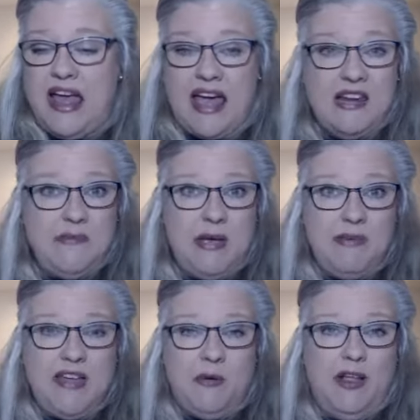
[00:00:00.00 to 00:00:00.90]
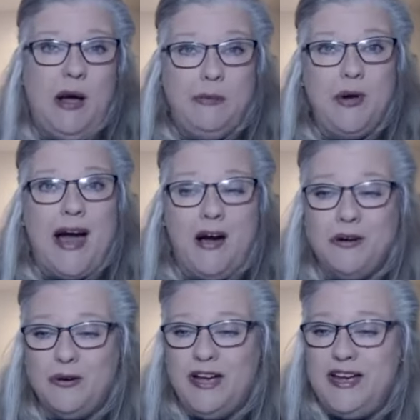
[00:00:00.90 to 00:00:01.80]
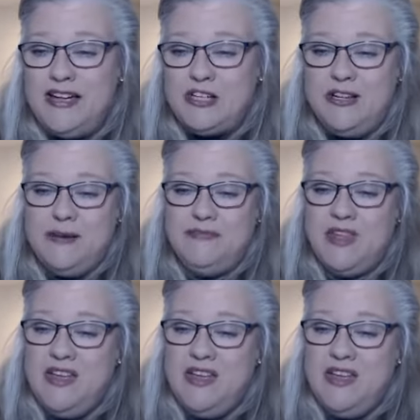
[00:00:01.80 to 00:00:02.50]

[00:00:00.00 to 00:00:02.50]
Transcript: and maybe that will help you out. Okay, Angela.